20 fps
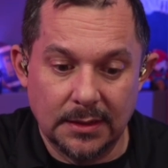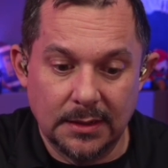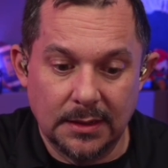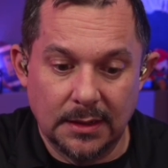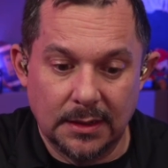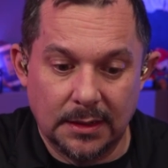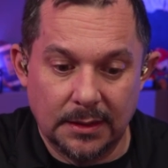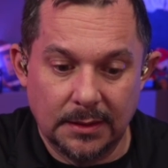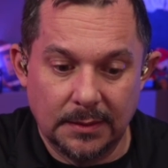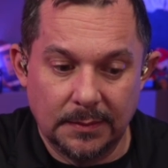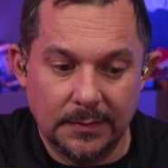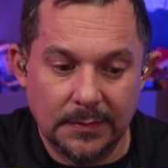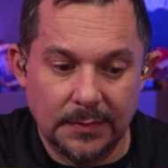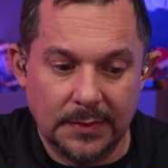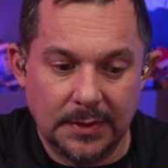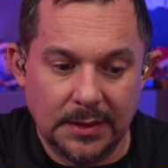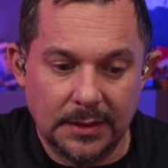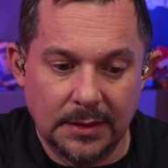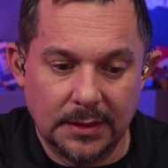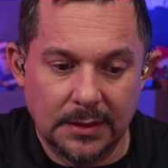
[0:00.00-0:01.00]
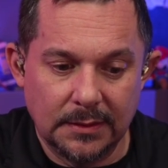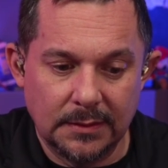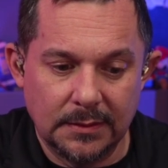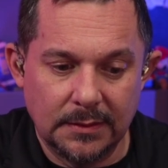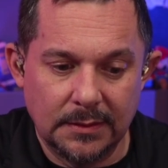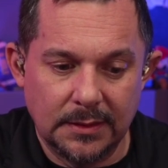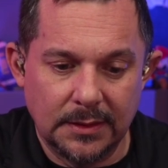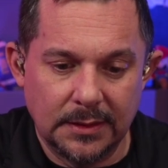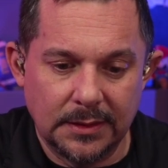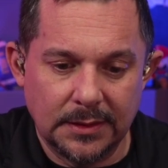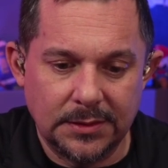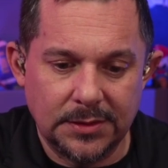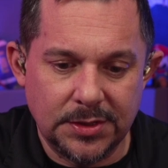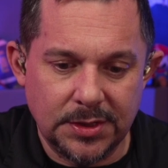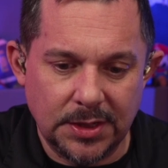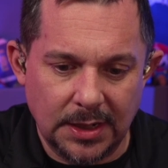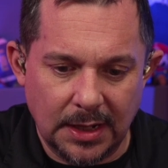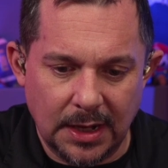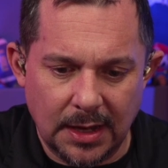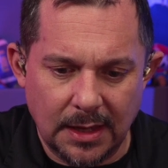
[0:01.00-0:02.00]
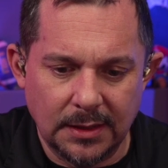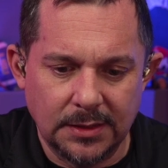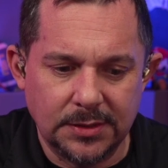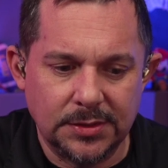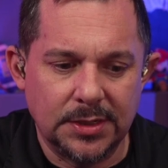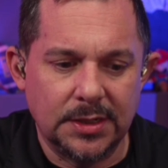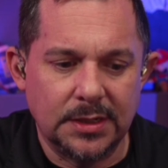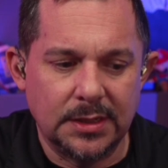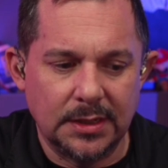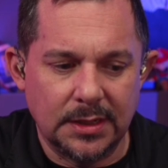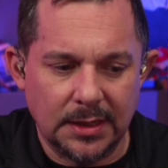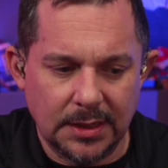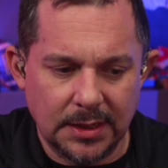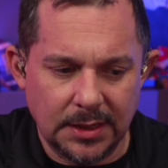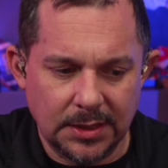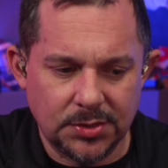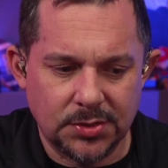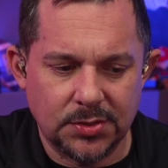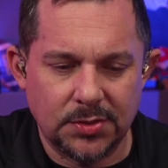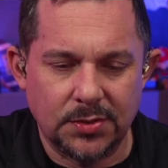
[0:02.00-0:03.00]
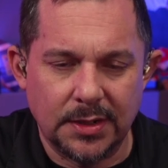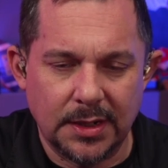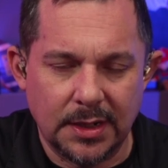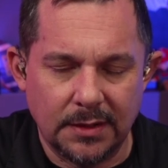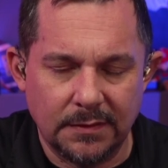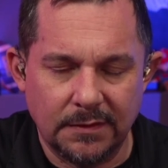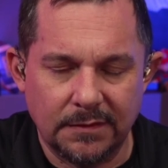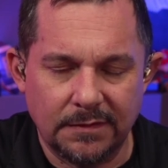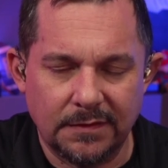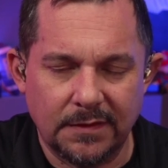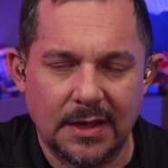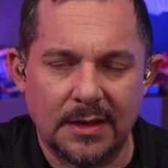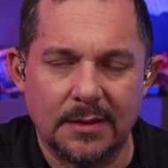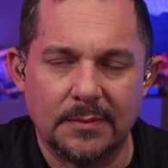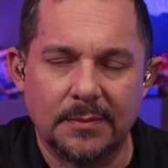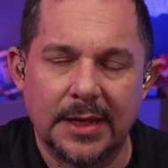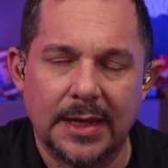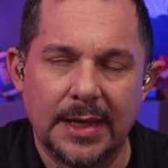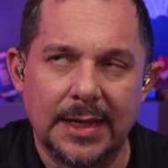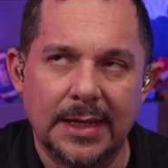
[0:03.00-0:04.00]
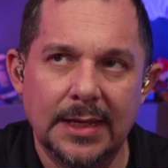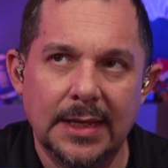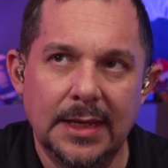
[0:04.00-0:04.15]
the genealogy, the history of the family,